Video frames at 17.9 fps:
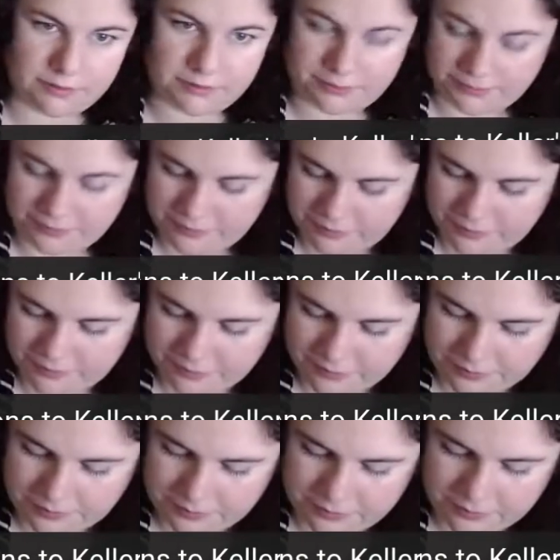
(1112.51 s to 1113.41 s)

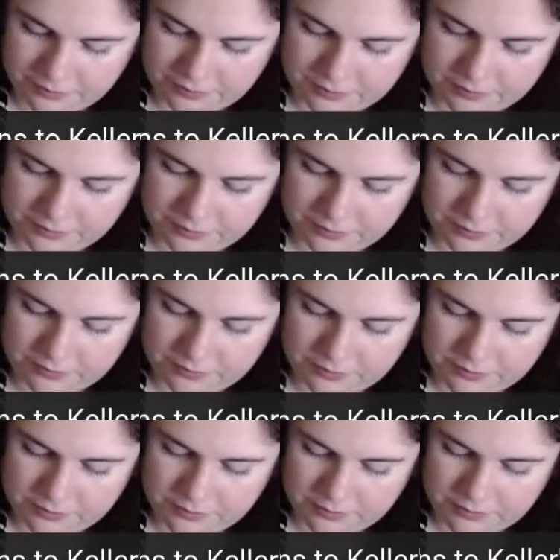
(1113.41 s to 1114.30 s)

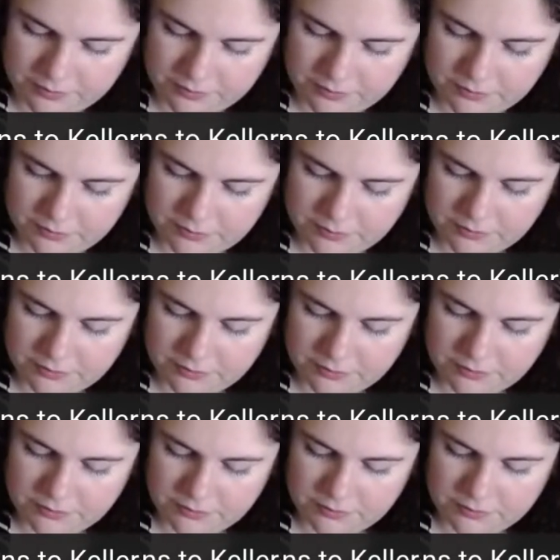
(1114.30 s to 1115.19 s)

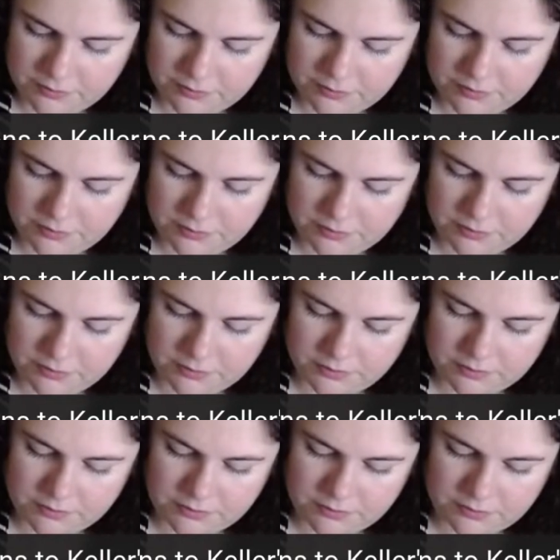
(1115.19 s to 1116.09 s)

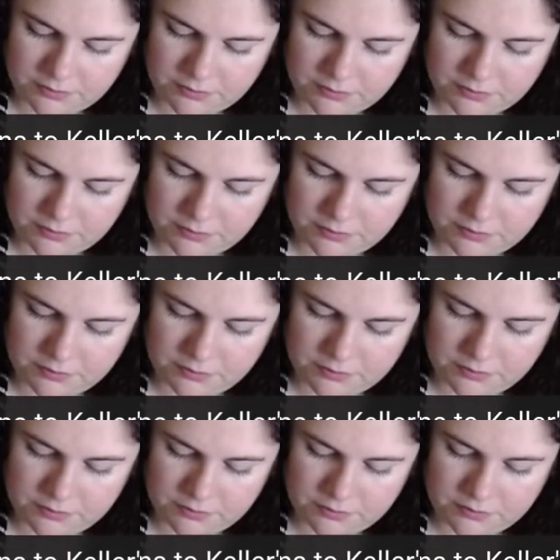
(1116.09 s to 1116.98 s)

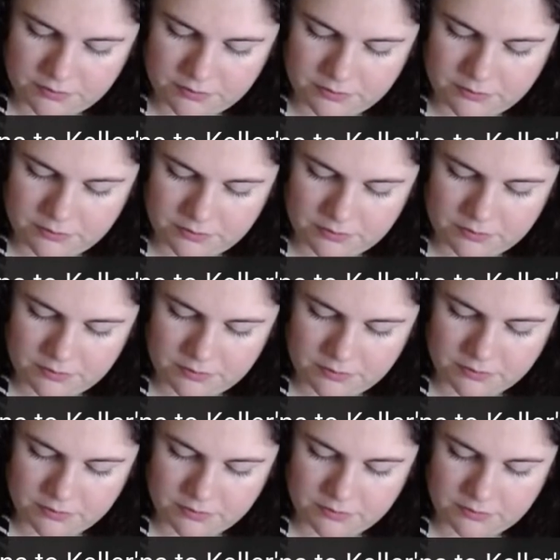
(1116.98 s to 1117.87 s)

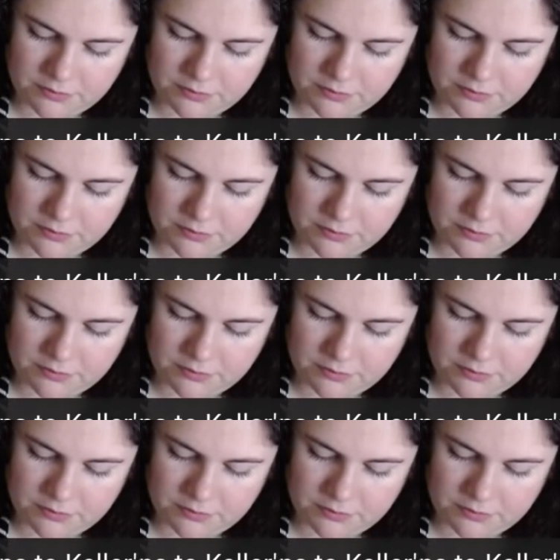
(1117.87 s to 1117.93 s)
(no one is talking)